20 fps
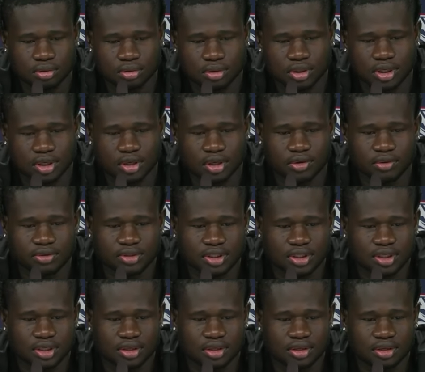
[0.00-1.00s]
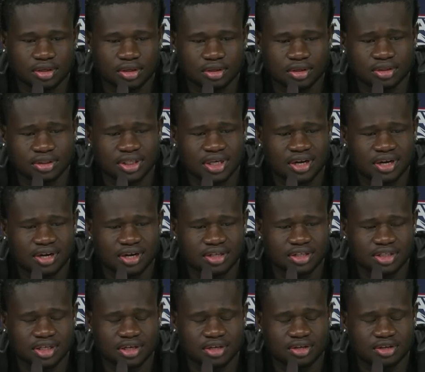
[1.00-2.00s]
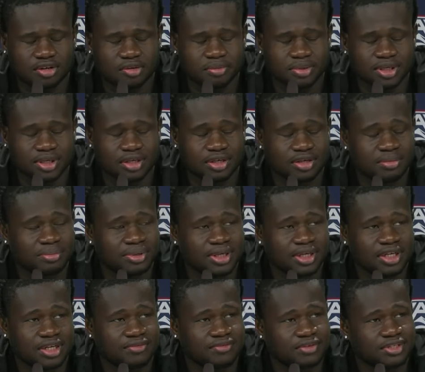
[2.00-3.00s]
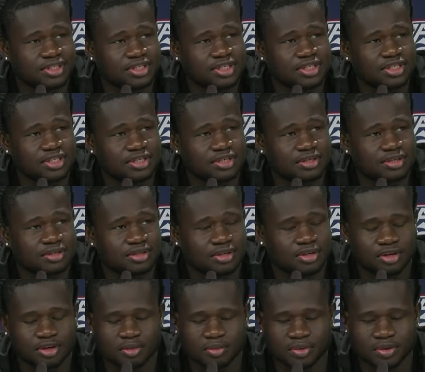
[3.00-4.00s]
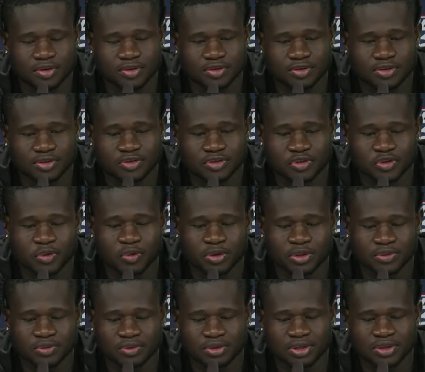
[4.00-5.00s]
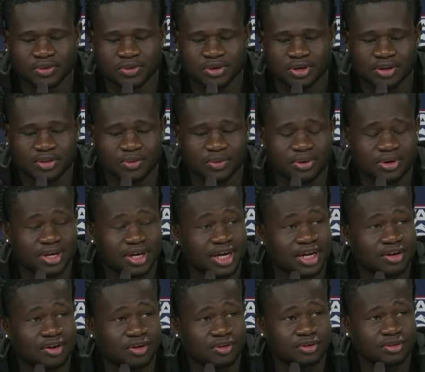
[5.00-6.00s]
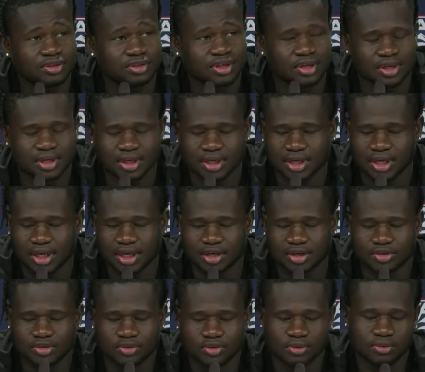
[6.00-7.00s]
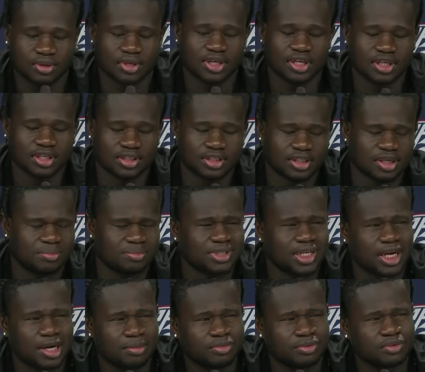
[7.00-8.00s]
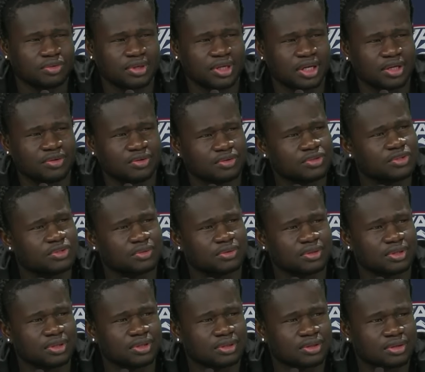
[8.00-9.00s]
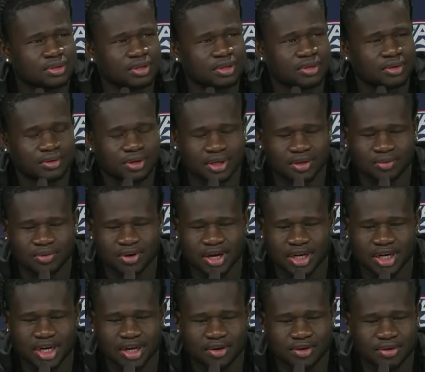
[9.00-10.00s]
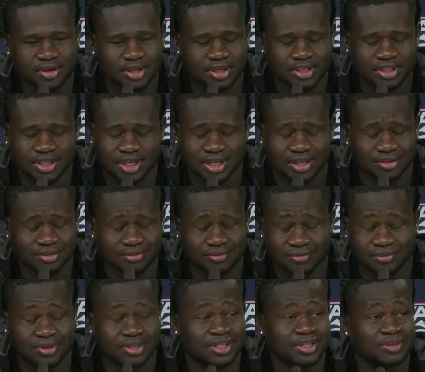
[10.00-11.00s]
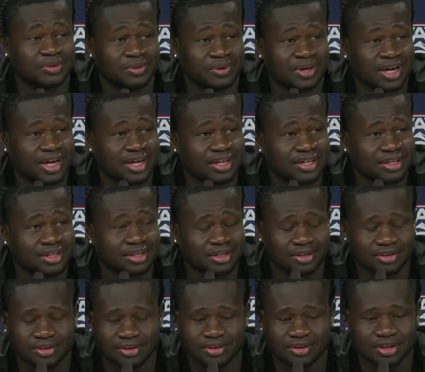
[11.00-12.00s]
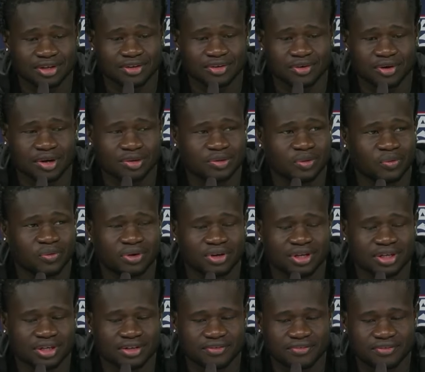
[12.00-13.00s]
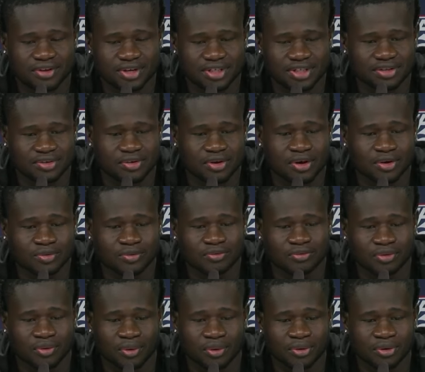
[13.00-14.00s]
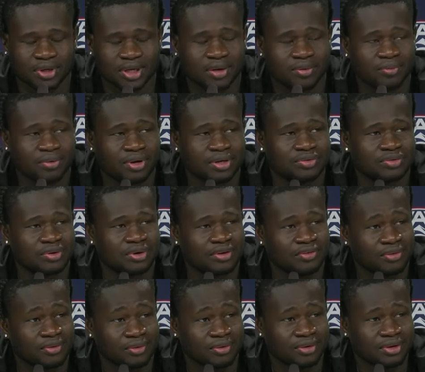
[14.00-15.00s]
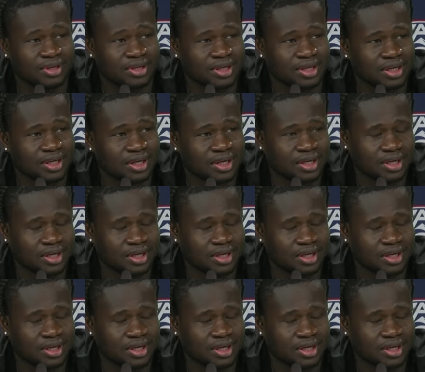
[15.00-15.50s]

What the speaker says: You know, it was a challenge a little bit in the beginning of the season, you know, because Zoo was really good at throwing high-lows, and it took Keith some time to get used to it, you know, and right now he's, like, really good at it. He knows how to read the defense, he knows how to throw it and when to not throw it.